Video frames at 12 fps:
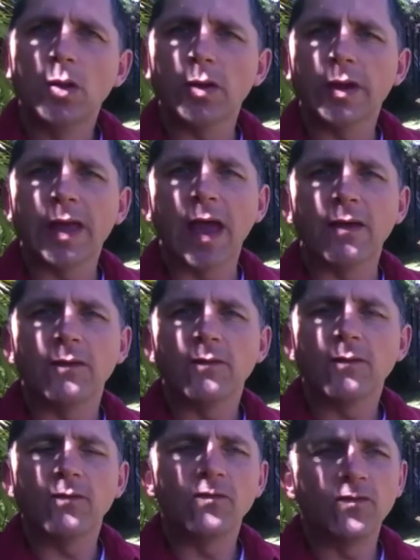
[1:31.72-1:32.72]
looking at
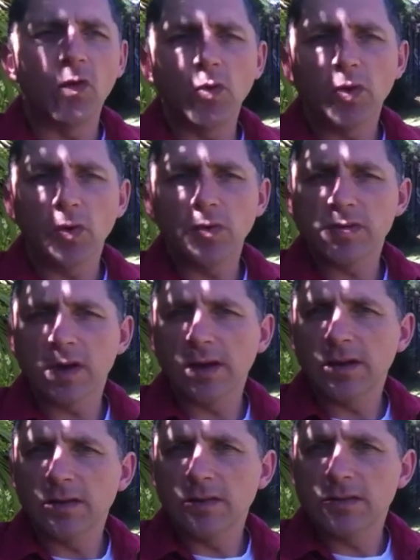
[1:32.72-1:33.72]
photo
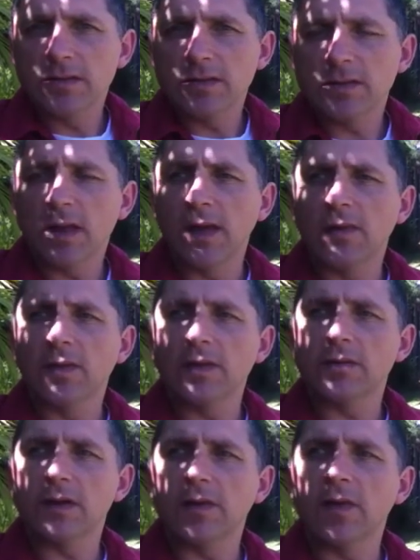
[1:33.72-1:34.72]
studies and
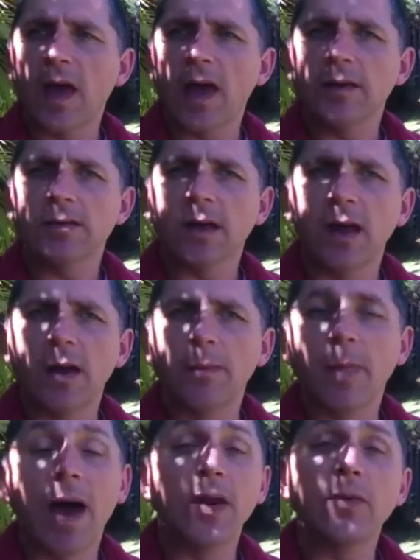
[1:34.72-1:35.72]
things like that,
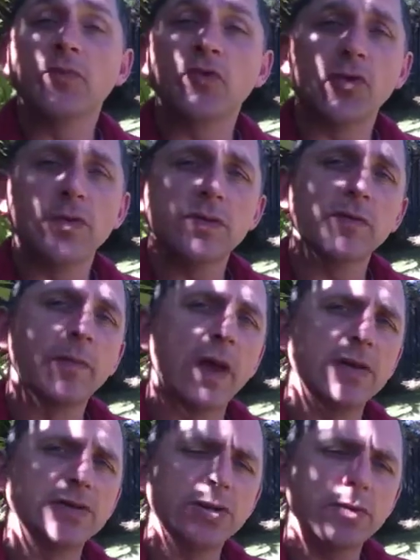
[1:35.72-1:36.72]
unobtrusive
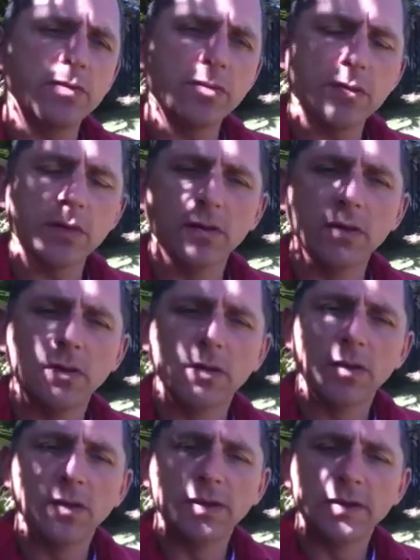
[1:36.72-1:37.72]
measures,
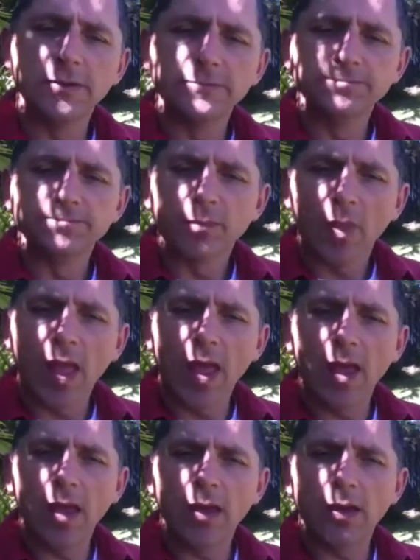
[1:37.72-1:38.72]

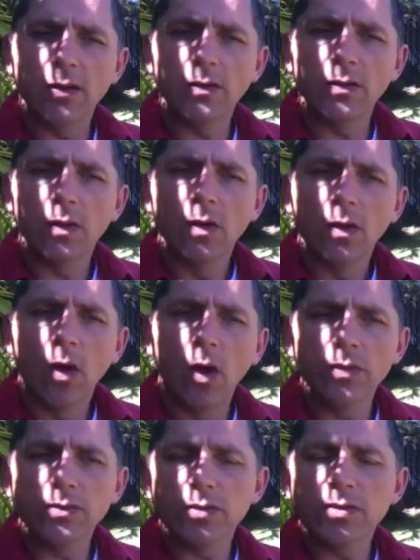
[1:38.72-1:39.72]
and
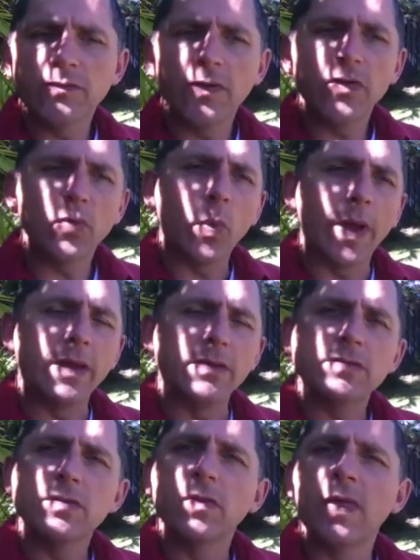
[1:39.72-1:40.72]
all sorts of other
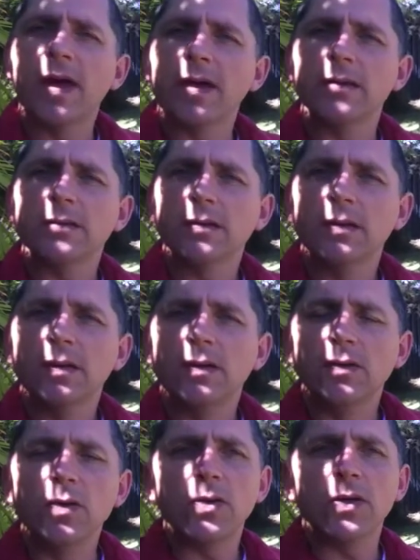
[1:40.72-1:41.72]
ways that
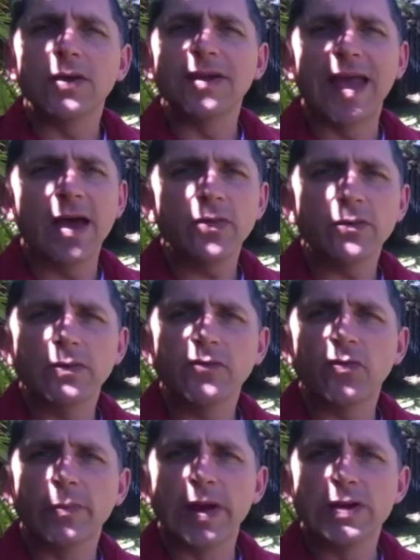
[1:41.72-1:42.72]
you can gather
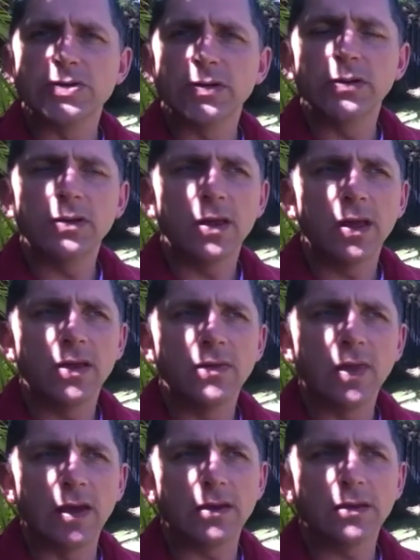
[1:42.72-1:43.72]
information
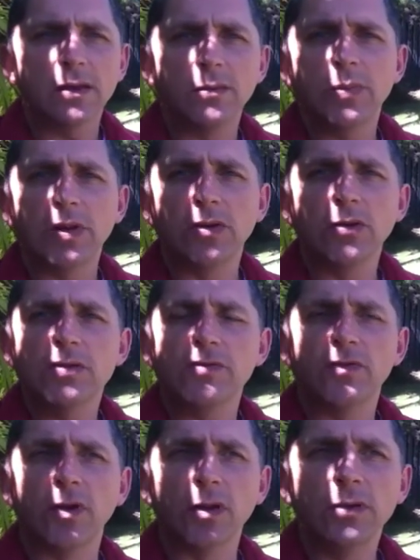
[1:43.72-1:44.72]
that can be
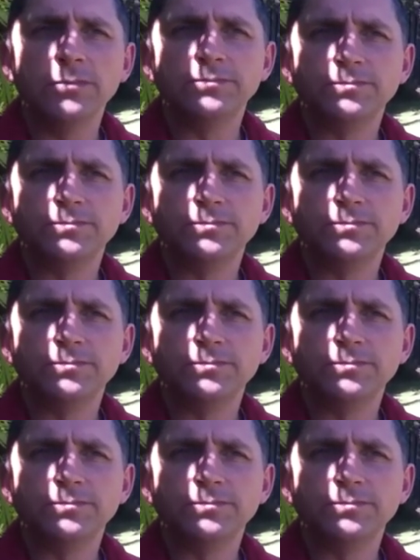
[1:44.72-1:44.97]
useful